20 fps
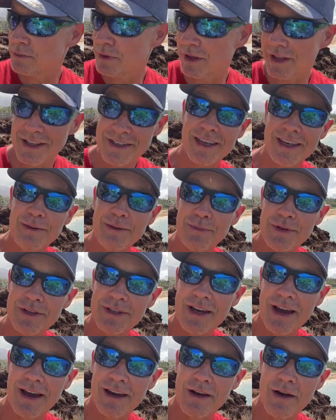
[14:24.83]
But let's keep this
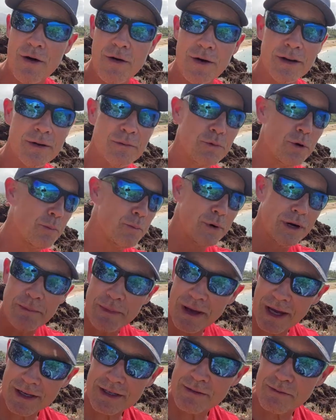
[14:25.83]
guy going. We'll bring
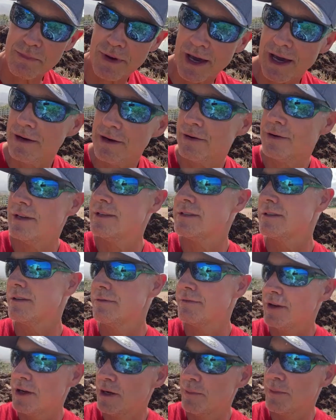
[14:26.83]
back some batteries. The
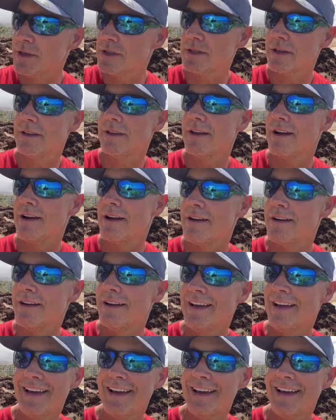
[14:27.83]
film is in there.